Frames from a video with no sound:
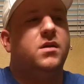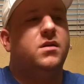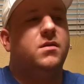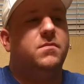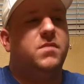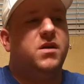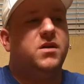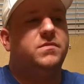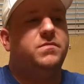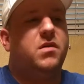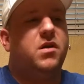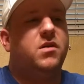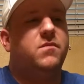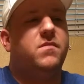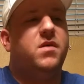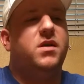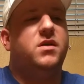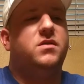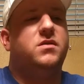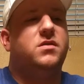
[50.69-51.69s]
The best part
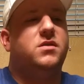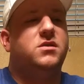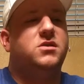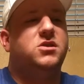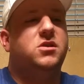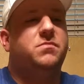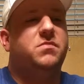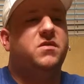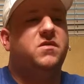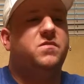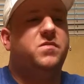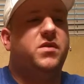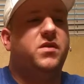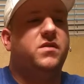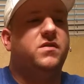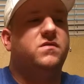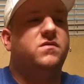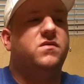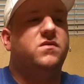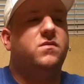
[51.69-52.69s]
of my internship
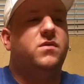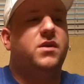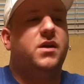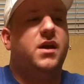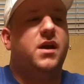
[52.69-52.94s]
experience was when